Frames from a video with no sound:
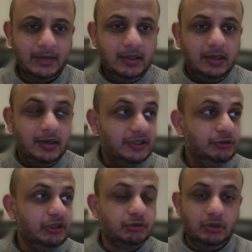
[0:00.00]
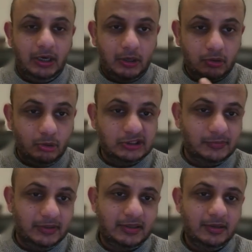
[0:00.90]
uh, you need to know how
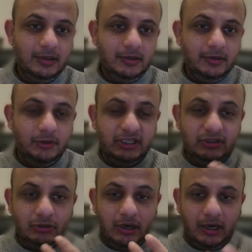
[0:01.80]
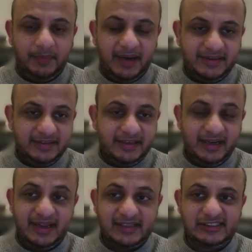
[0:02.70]
rules work, you need to know how
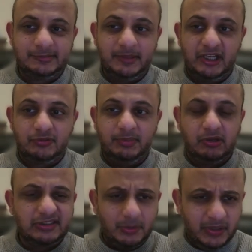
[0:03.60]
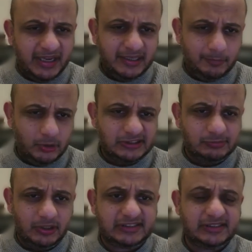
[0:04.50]
identity and access management, because the way AWS
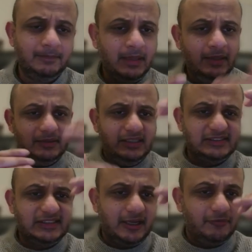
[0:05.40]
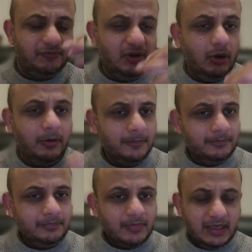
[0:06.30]
works, there's like a flow
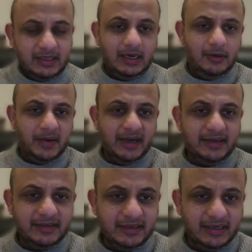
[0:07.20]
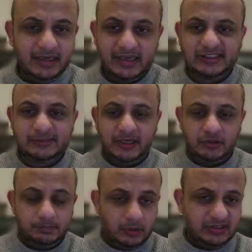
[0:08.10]
in how identity and access
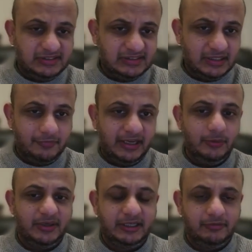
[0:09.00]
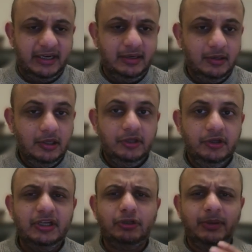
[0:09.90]
management policies are evaluated, right?
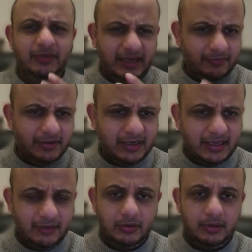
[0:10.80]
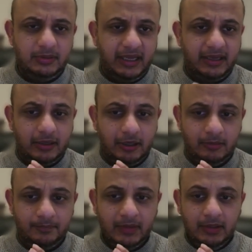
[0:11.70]
You need to be very, very careful, like
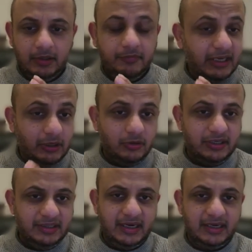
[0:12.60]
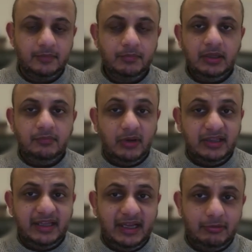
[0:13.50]
uh, really good in that.
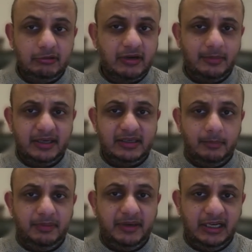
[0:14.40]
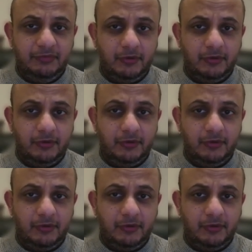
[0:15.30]
One thing I would recommend completely for